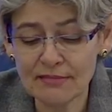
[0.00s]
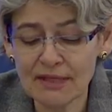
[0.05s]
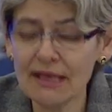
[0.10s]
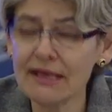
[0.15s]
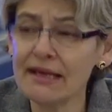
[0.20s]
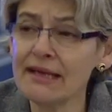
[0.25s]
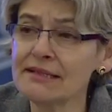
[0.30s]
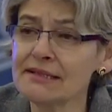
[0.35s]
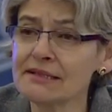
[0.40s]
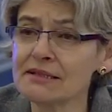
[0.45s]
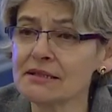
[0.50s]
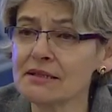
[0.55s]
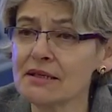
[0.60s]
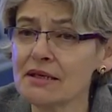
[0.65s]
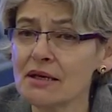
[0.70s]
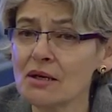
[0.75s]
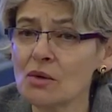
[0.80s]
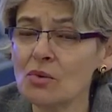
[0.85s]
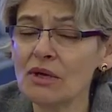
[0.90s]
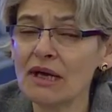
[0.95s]
And as
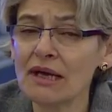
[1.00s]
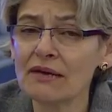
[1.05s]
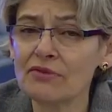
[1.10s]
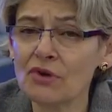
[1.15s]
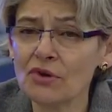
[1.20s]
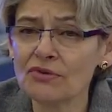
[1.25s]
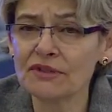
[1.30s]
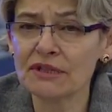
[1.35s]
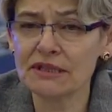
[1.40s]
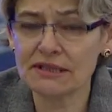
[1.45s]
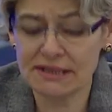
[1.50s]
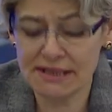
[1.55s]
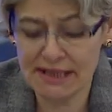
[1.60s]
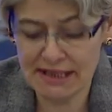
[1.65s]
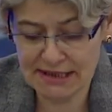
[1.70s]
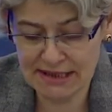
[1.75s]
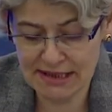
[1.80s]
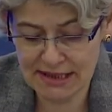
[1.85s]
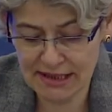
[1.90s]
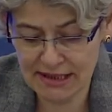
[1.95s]
we have often
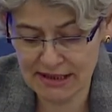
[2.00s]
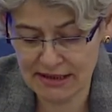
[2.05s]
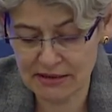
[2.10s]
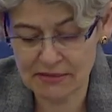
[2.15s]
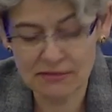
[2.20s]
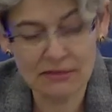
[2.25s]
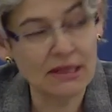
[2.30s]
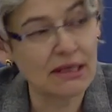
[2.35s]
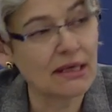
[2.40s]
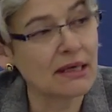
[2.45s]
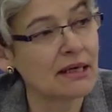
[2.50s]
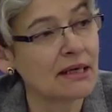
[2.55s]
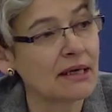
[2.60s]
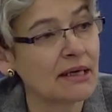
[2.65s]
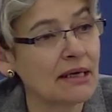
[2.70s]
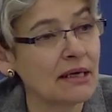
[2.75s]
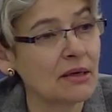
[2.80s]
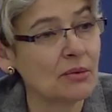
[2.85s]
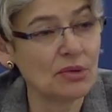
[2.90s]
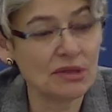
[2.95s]
said here
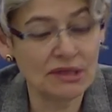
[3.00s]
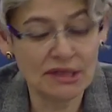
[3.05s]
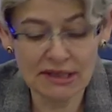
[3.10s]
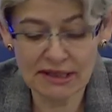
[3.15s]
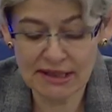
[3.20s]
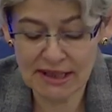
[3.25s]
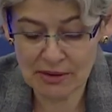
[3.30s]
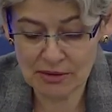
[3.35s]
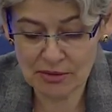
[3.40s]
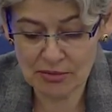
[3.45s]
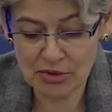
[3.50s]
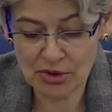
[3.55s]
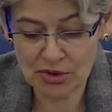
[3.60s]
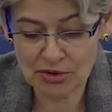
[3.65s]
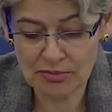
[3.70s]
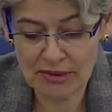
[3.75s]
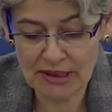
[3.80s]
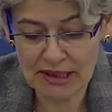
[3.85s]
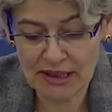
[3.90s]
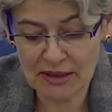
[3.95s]
within our
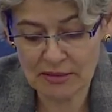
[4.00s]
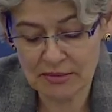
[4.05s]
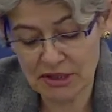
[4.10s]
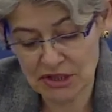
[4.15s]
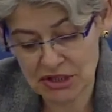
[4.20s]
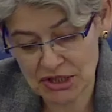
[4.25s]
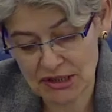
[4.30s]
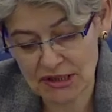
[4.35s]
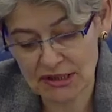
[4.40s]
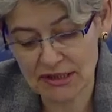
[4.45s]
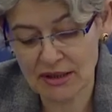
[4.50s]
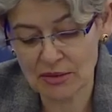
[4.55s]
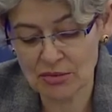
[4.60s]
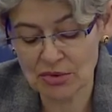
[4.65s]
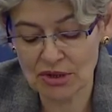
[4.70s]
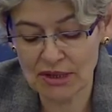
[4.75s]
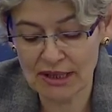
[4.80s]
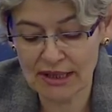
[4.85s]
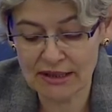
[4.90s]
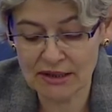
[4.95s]
Broadband Commission, and I
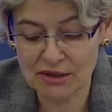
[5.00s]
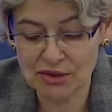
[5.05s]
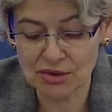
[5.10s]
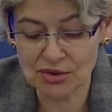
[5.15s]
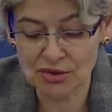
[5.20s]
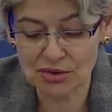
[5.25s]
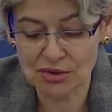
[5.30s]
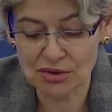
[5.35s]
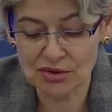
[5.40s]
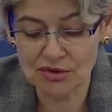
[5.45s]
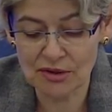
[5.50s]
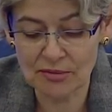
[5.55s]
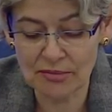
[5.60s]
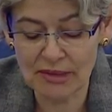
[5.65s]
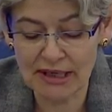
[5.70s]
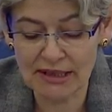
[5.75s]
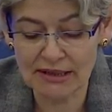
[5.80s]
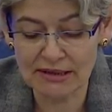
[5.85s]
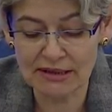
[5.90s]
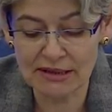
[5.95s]
would like to
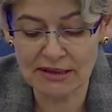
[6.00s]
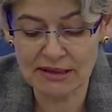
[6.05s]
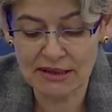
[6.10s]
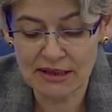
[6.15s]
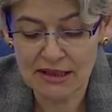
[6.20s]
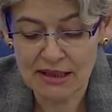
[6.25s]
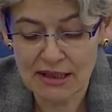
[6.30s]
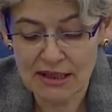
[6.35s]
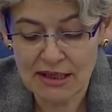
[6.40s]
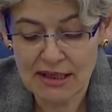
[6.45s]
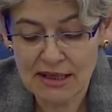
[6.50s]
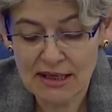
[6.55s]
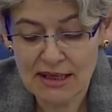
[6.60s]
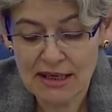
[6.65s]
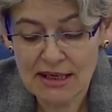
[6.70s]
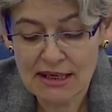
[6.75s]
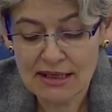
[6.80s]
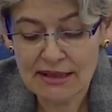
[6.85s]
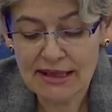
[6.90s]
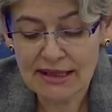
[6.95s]
remind
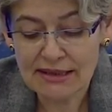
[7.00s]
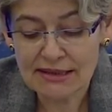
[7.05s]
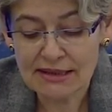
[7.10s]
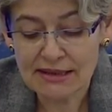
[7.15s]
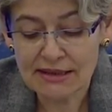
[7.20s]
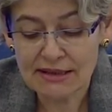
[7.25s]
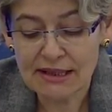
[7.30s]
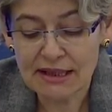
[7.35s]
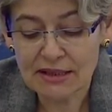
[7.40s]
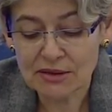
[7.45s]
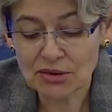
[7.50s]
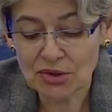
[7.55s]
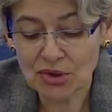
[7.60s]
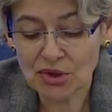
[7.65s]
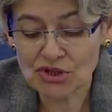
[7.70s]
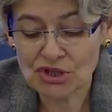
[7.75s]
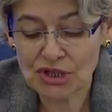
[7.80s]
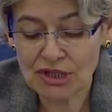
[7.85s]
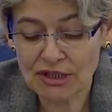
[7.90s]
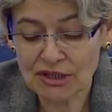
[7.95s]
that
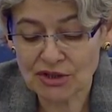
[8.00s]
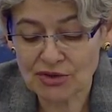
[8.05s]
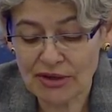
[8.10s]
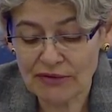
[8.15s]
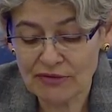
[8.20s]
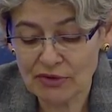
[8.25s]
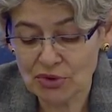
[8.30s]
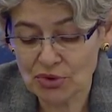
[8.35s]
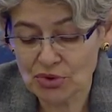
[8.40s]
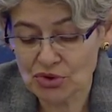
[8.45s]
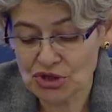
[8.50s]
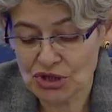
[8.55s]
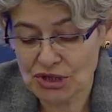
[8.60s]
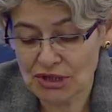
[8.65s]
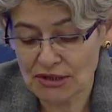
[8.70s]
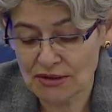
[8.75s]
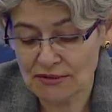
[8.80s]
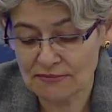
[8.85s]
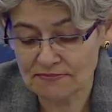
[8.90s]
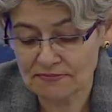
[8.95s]
technological
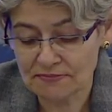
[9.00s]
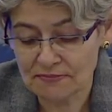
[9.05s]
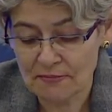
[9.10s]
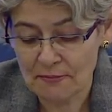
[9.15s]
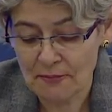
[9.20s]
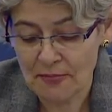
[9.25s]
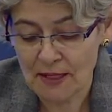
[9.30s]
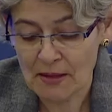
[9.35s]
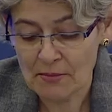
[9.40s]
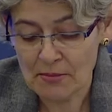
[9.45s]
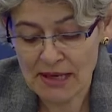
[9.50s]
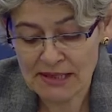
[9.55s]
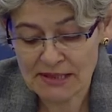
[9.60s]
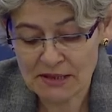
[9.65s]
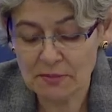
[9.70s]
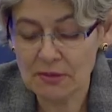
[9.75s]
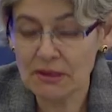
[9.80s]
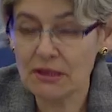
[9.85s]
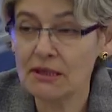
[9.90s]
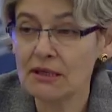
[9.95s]
revolution
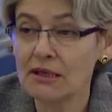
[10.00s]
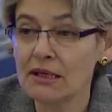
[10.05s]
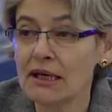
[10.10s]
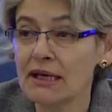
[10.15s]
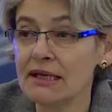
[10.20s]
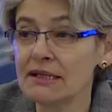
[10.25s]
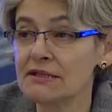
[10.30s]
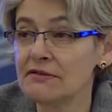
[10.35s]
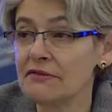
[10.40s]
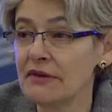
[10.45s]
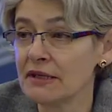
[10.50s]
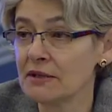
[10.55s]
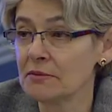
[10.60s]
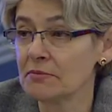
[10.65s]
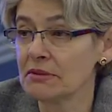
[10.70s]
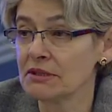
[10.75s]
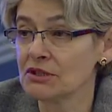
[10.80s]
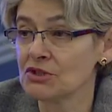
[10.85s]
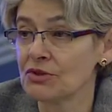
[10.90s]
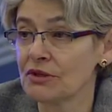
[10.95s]
must be a
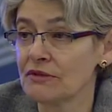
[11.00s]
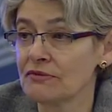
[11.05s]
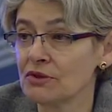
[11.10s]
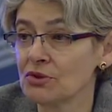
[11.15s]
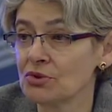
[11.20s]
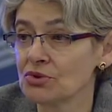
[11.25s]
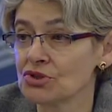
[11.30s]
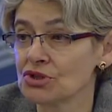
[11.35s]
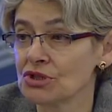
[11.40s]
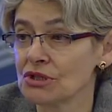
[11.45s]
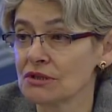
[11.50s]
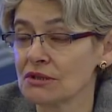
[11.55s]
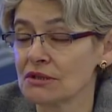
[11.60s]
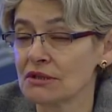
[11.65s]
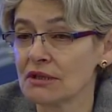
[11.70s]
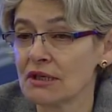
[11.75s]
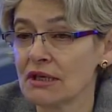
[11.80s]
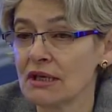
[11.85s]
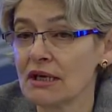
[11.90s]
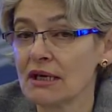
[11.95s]
development revolution.
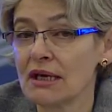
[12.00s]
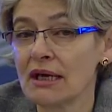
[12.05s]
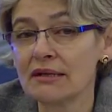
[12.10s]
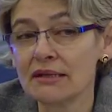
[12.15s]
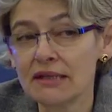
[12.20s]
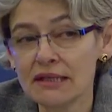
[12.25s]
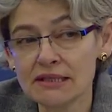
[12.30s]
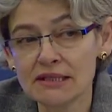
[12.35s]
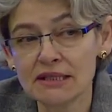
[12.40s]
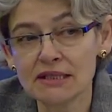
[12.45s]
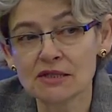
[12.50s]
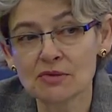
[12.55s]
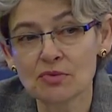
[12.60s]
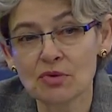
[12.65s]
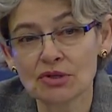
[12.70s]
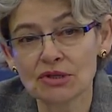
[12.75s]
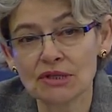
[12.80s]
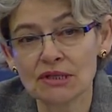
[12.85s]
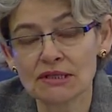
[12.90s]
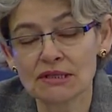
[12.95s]
And this is
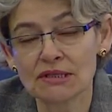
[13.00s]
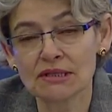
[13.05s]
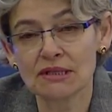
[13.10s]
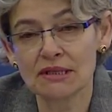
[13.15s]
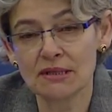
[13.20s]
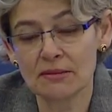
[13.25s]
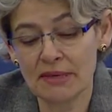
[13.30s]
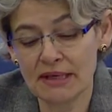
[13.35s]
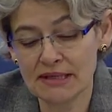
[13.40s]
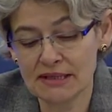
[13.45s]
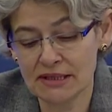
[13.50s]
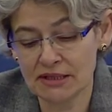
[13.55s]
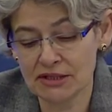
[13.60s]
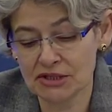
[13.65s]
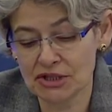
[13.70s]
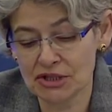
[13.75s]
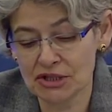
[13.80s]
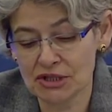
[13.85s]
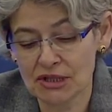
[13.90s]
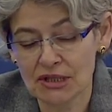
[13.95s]
what is the
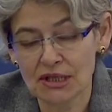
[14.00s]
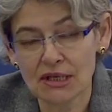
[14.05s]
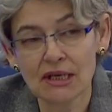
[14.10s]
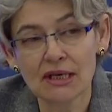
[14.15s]
message